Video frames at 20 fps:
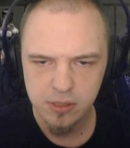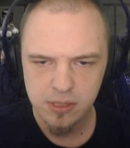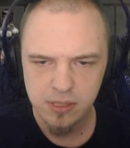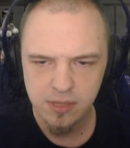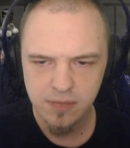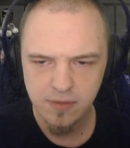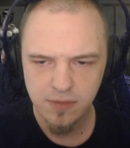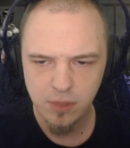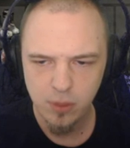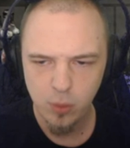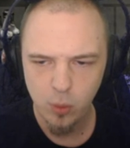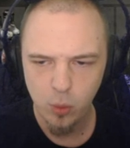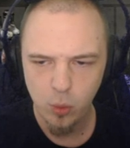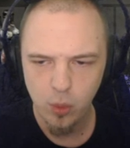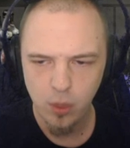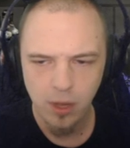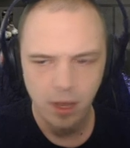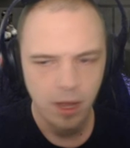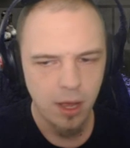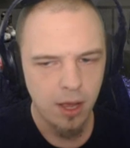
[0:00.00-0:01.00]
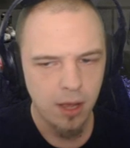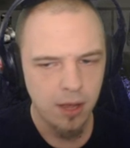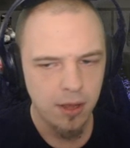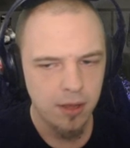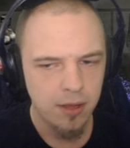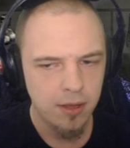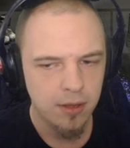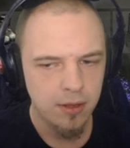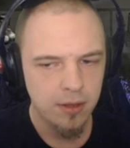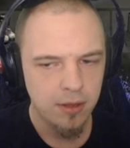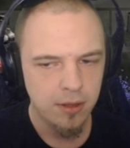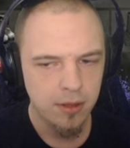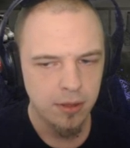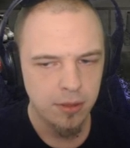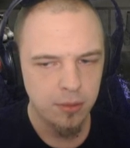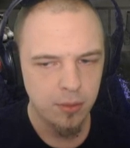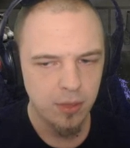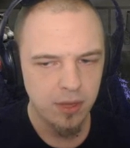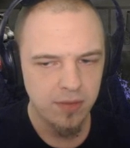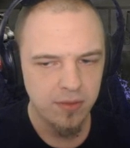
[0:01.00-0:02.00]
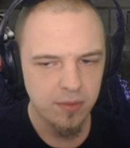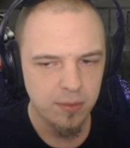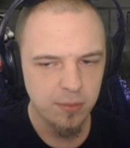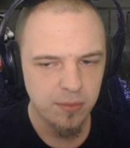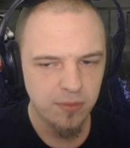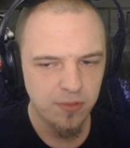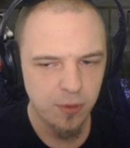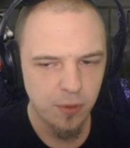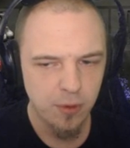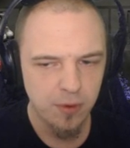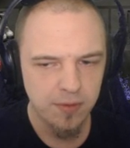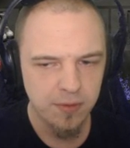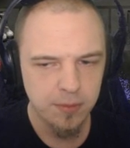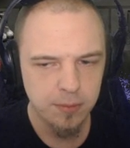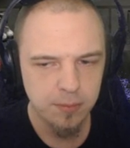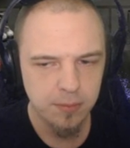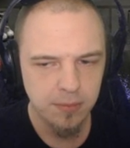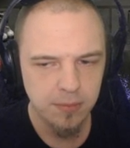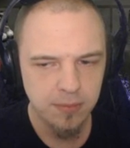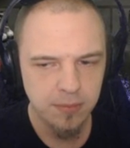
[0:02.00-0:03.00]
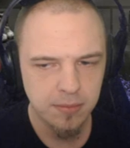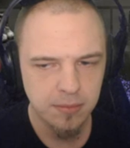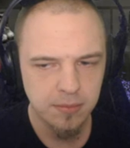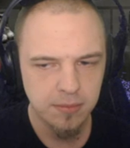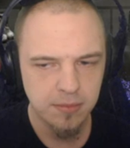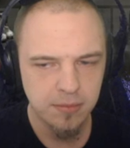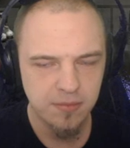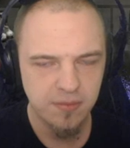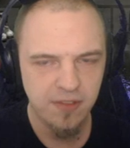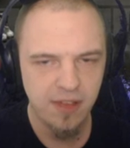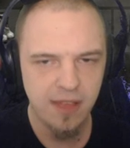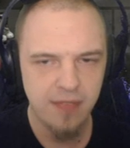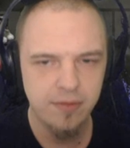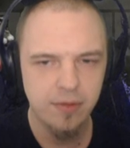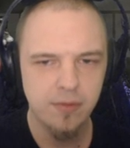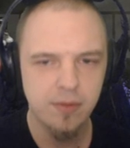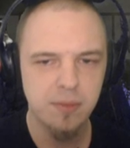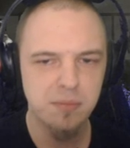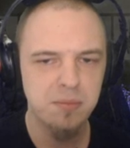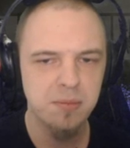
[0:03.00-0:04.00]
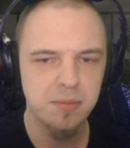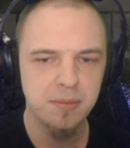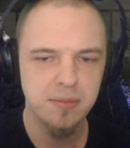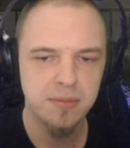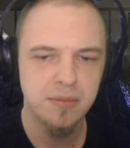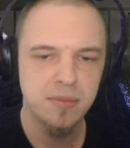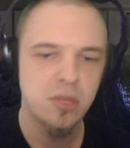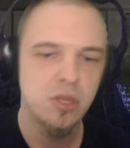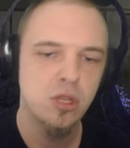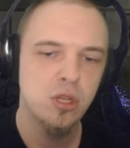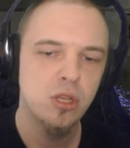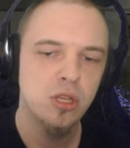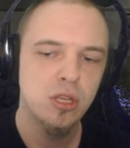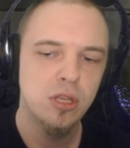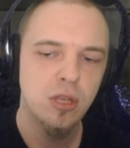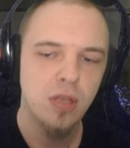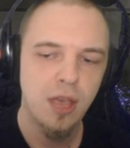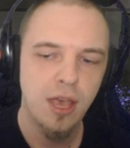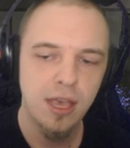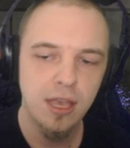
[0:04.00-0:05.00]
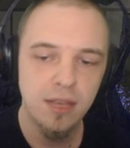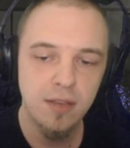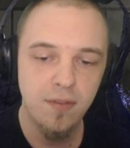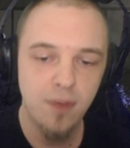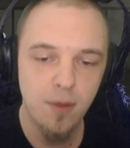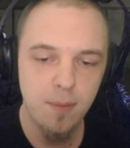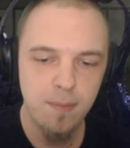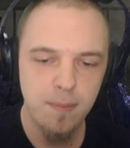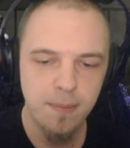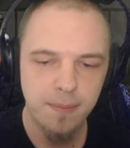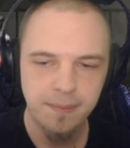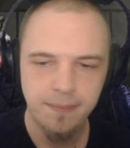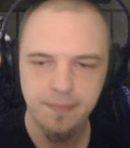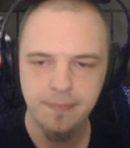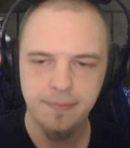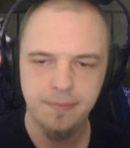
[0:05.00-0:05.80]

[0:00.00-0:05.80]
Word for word: Just a few. Three of them? Four of them? Five of them? Eight of them?